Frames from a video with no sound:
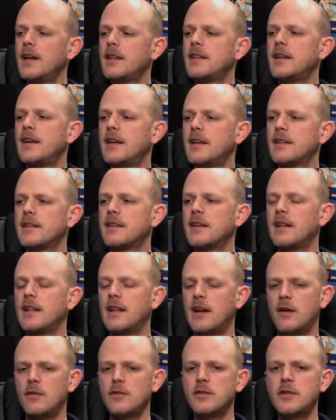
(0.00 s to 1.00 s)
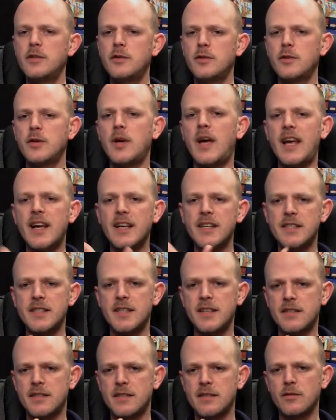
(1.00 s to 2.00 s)
that allows you to
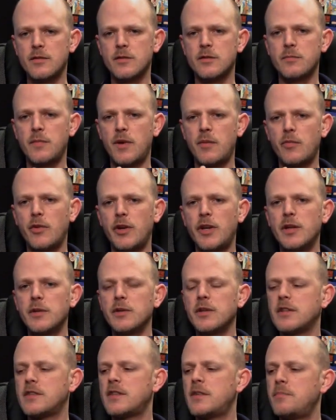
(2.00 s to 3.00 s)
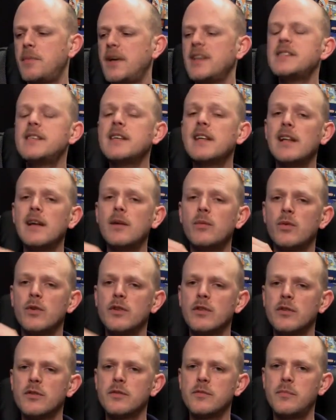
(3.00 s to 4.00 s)
access those memory units. And basically
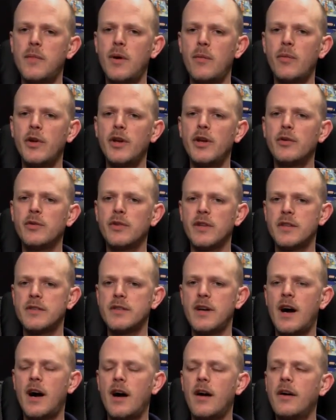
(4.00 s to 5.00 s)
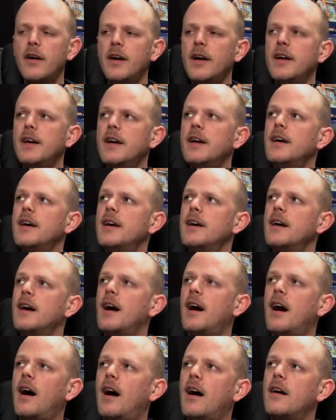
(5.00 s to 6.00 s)
what those memory units are
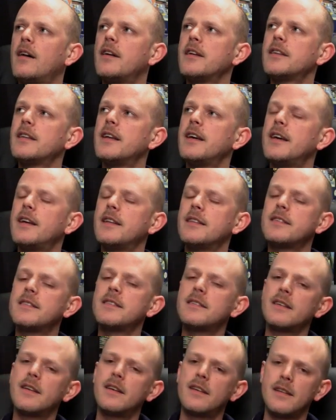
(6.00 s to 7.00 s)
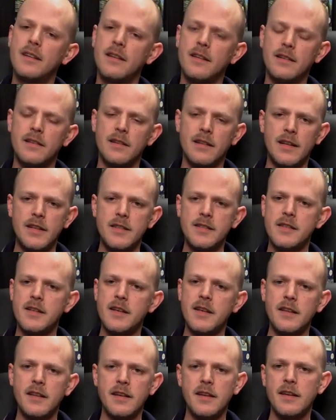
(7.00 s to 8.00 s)
that, let's
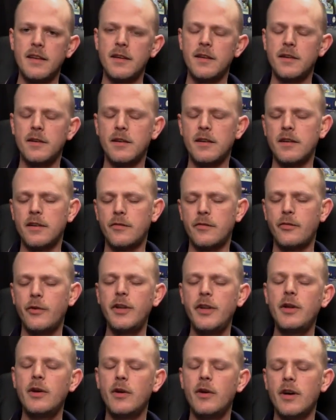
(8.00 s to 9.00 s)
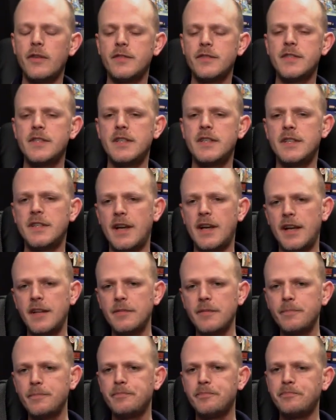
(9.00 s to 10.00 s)
say, the 3DO
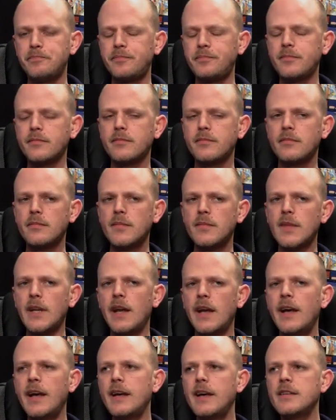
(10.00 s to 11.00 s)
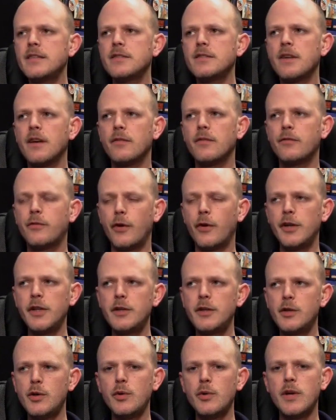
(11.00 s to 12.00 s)
FC10 has
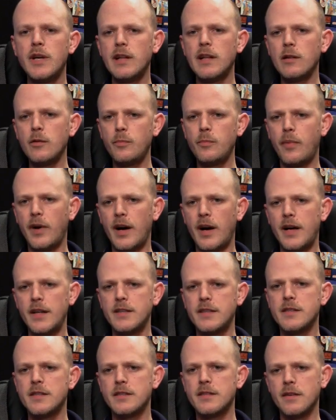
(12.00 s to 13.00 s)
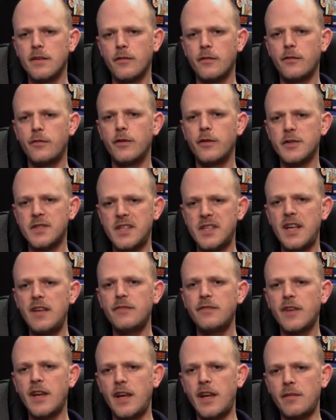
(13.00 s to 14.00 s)
32 kilobytes for
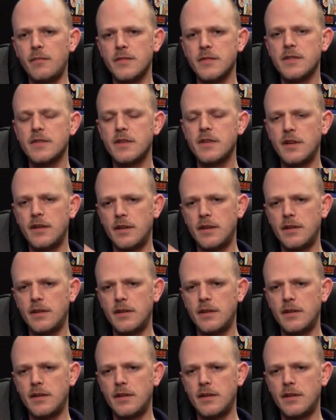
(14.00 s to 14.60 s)
save games,